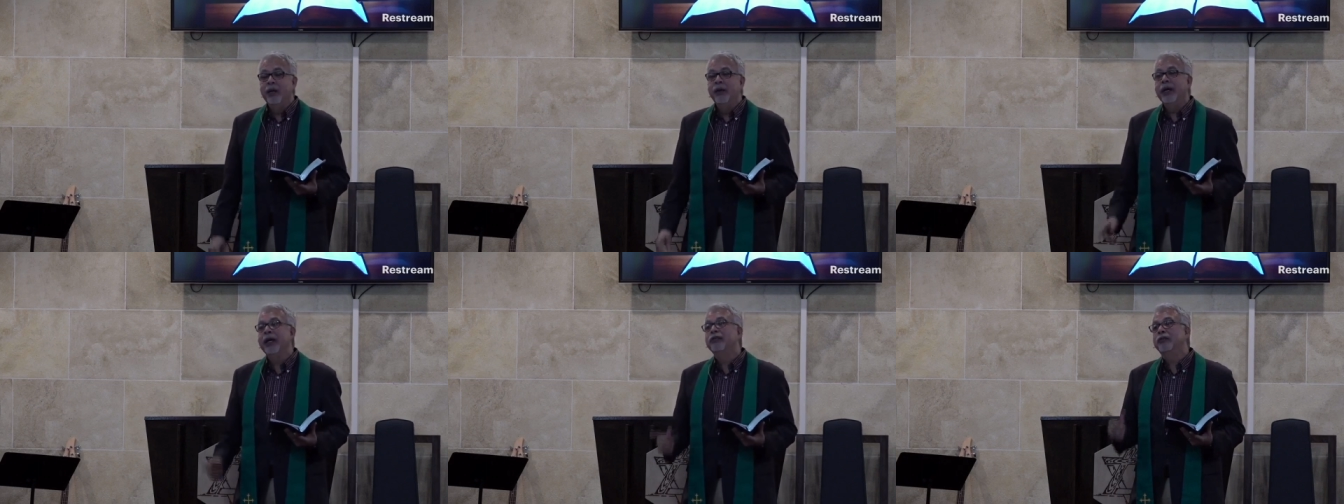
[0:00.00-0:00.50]

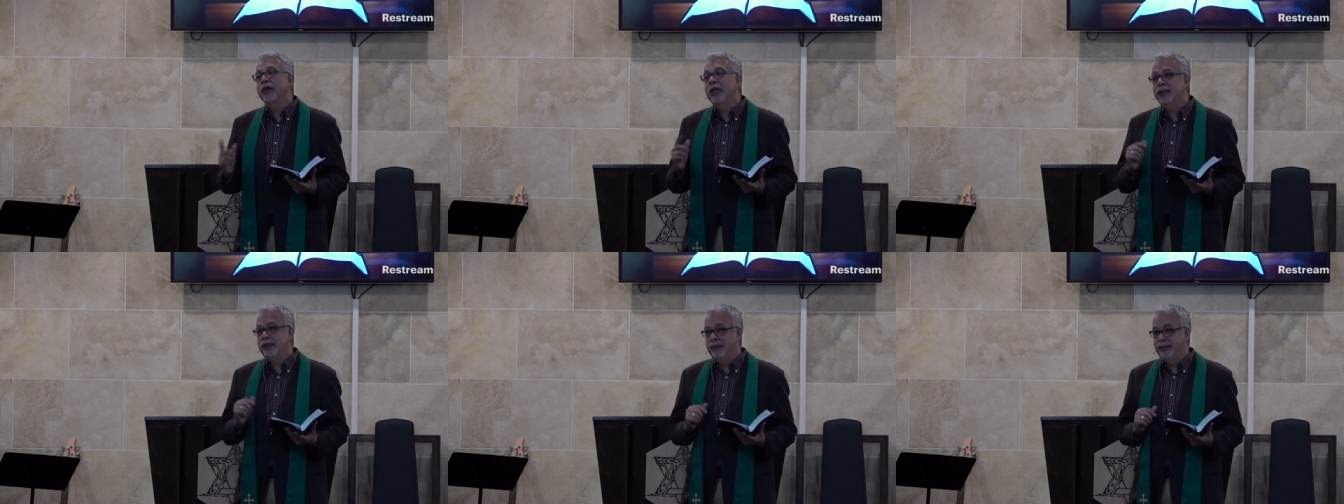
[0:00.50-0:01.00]
We got to
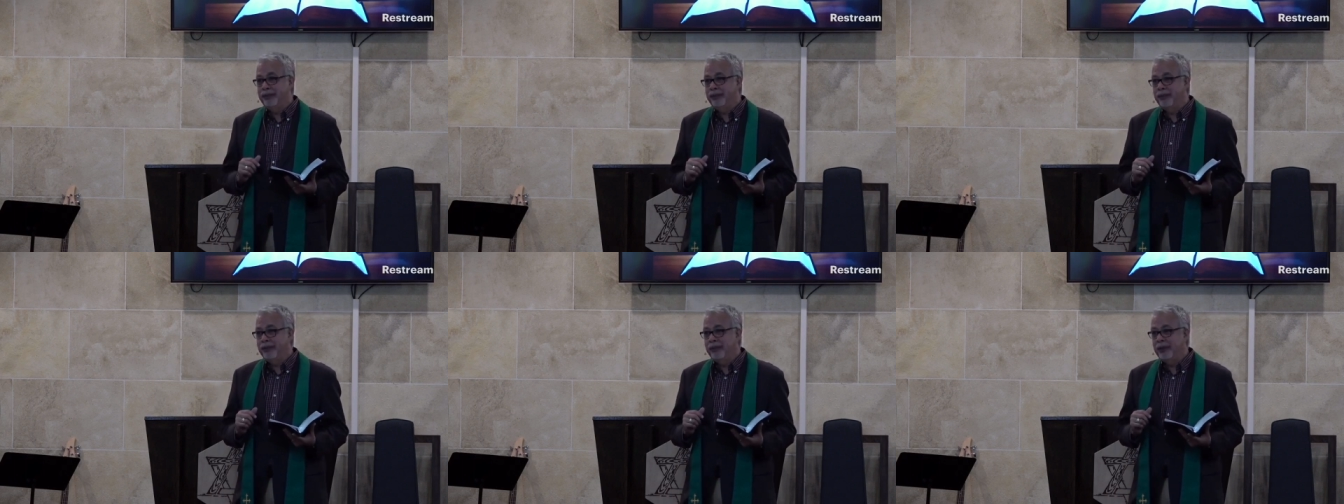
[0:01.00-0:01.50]
trust him.
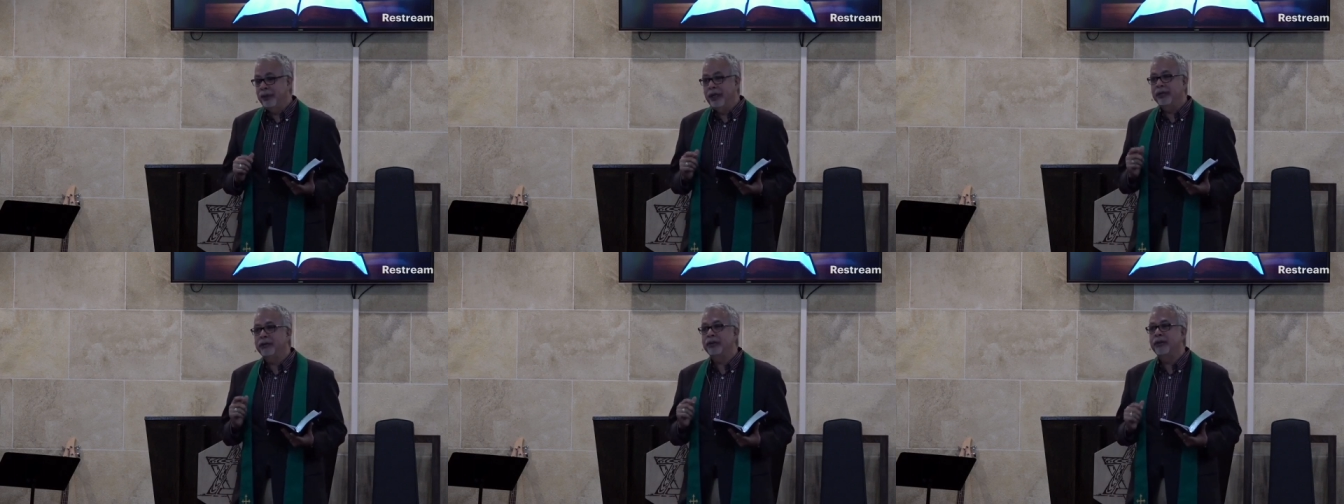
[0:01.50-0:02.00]
We got
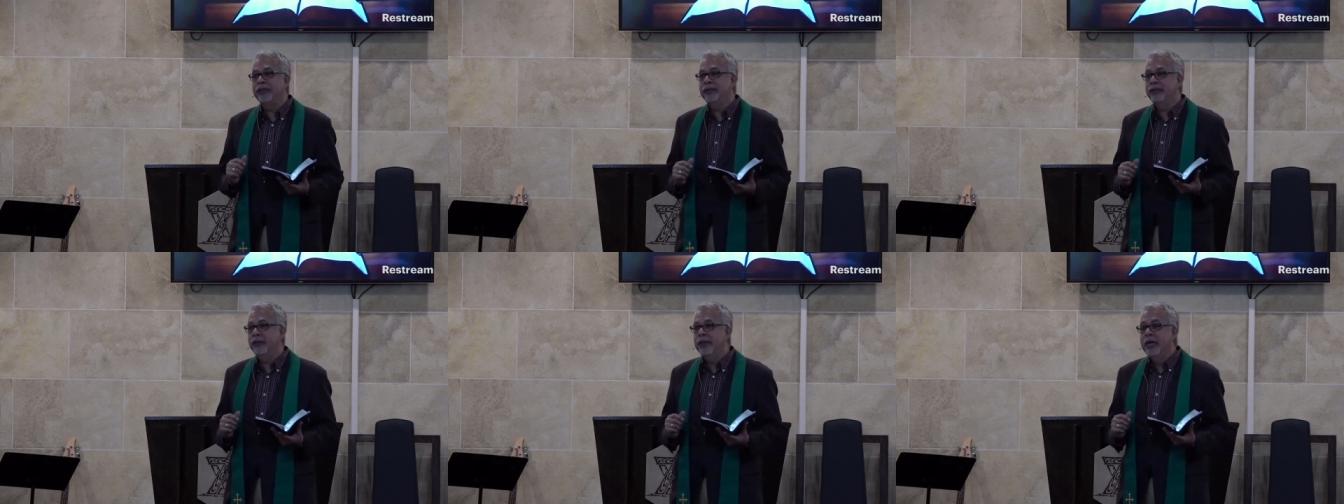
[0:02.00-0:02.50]
to
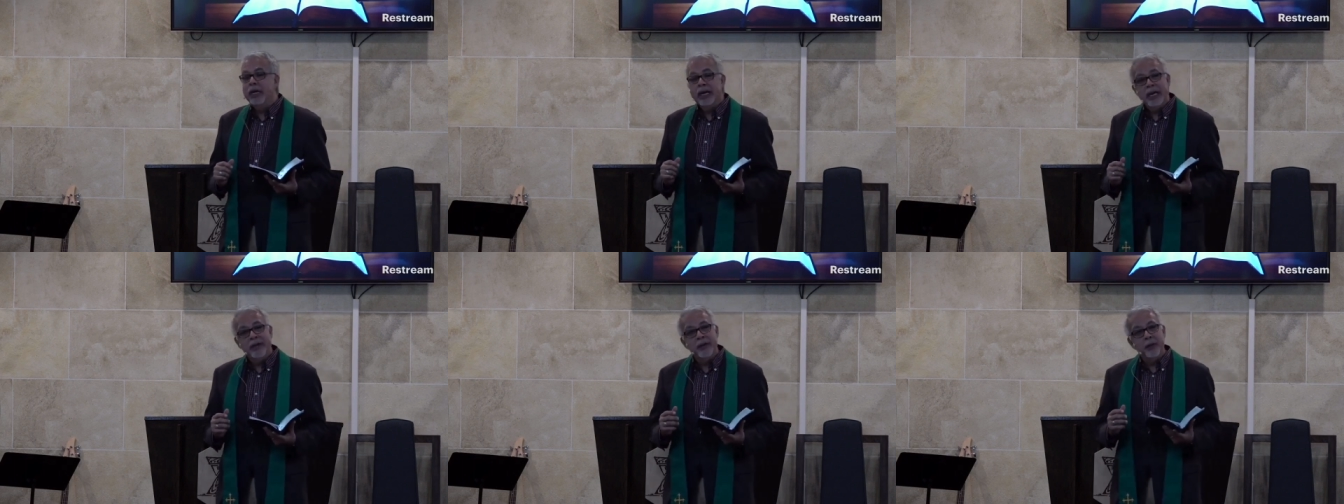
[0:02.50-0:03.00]
trust him.
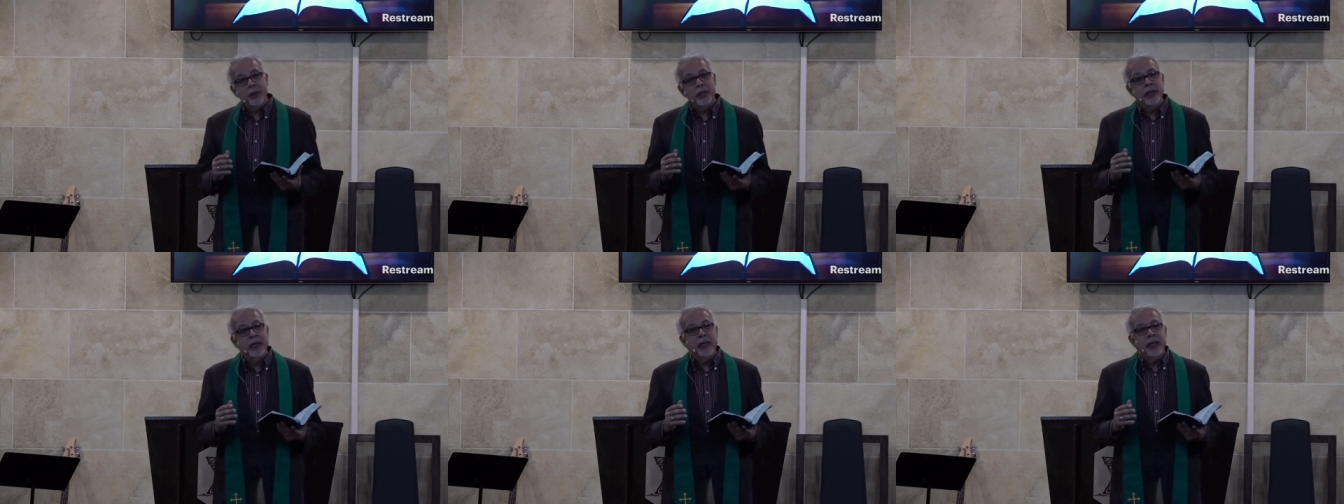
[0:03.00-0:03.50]
Even
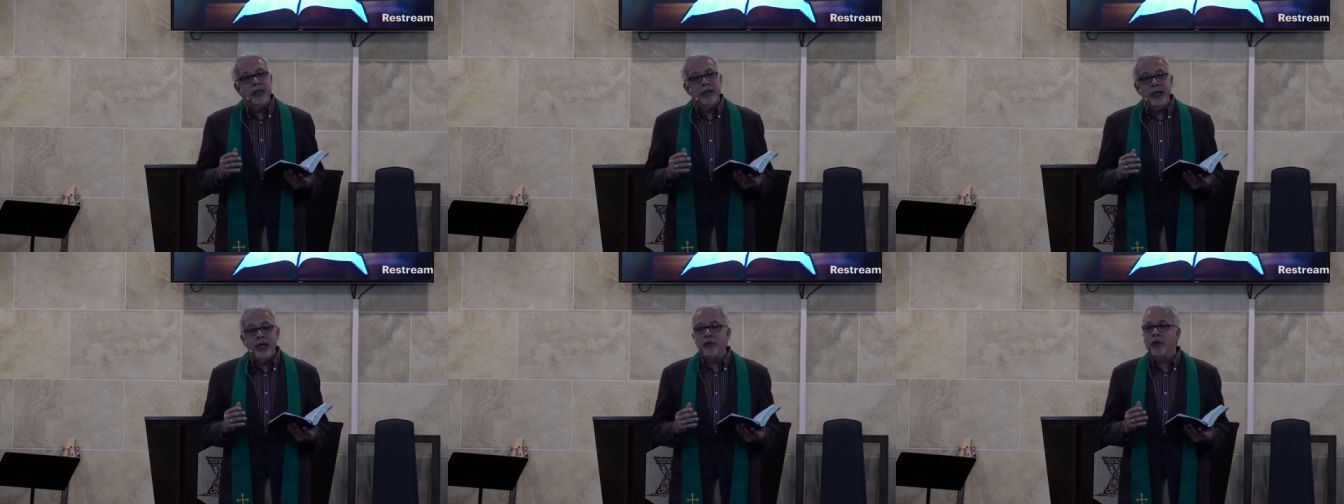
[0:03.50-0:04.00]
when
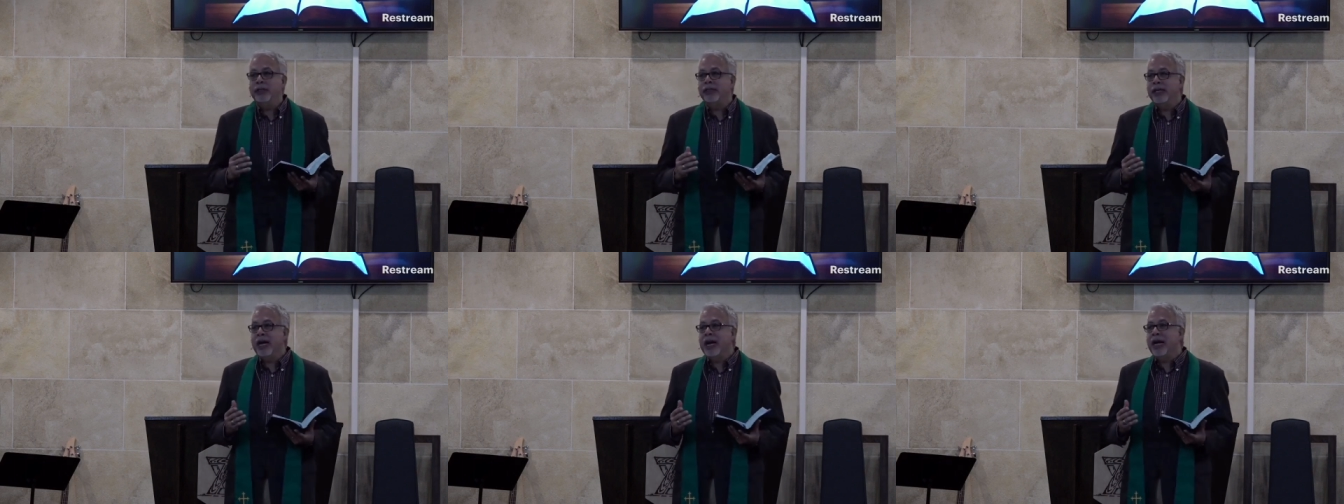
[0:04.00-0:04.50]
loved ones
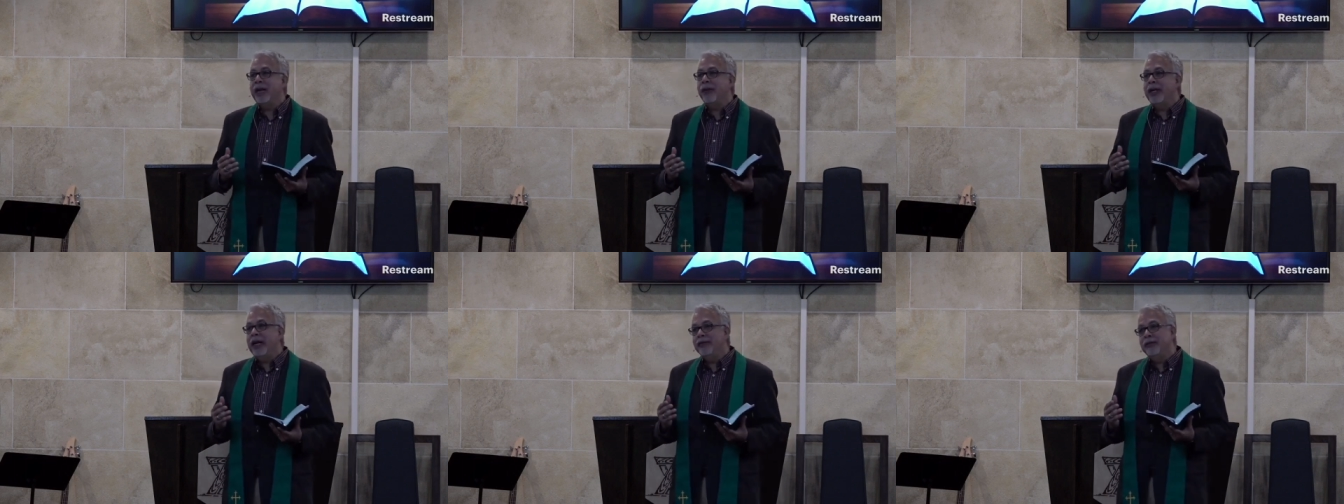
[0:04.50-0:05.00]
die,
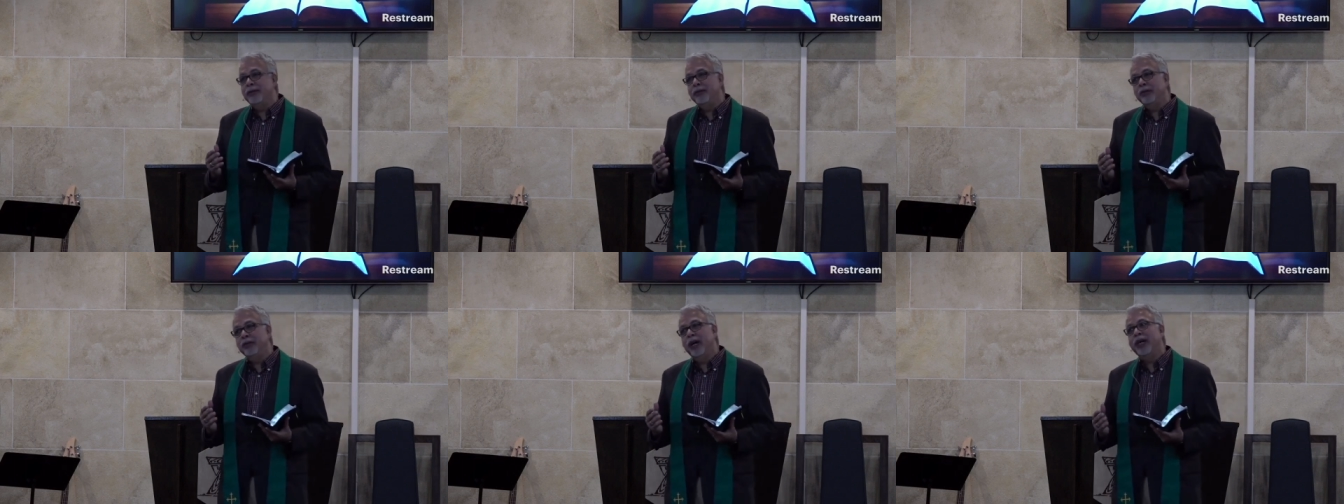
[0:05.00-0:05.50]
we have to
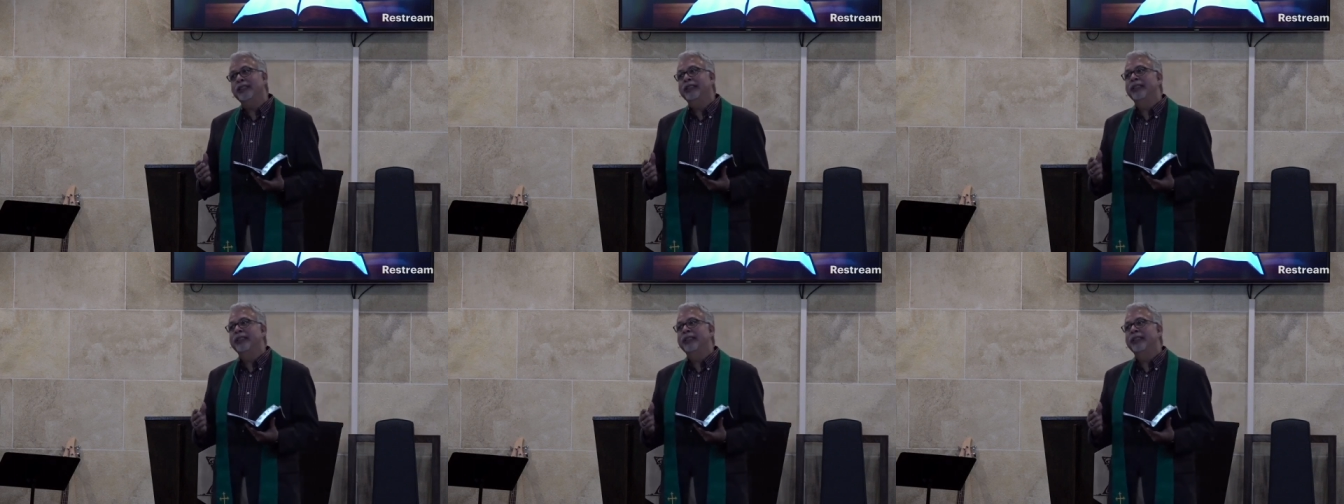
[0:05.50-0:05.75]
trust